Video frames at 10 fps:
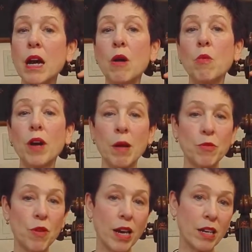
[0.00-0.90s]
What I'm
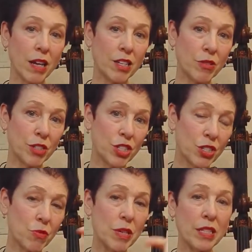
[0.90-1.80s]
trying not to do is
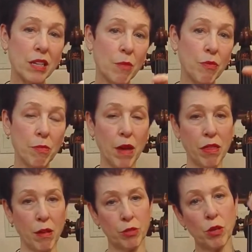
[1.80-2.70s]
squeeze up with my
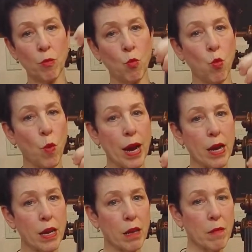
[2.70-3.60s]
thumb. So I'm
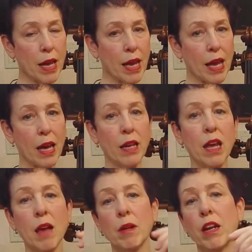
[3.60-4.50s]
weighting my hand,
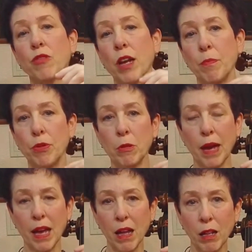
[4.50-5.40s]
I'm kind of trying to pull
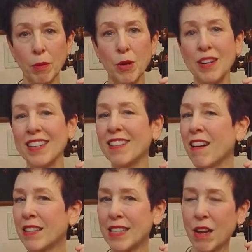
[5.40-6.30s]
my elbow,
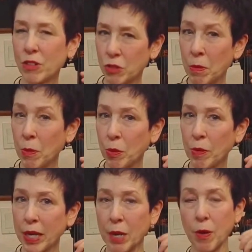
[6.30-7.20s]
not down, because remember we
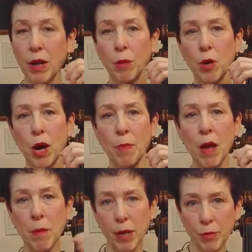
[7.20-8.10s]
want to keep our elbow up,
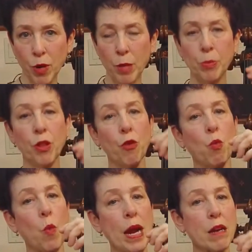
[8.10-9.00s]
but I'm trying to pull the
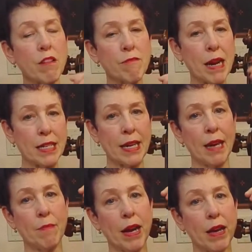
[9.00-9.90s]
weight of
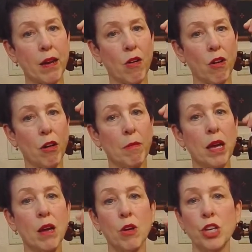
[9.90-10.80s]
my arm
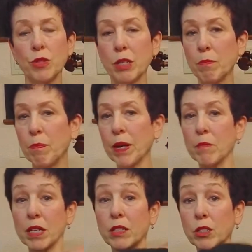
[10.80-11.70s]
using big
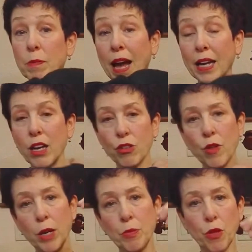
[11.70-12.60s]
muscles back here,
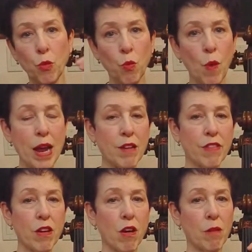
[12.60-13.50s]
trying to pull the weight of
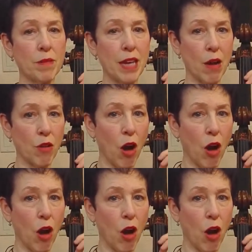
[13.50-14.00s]
the arm down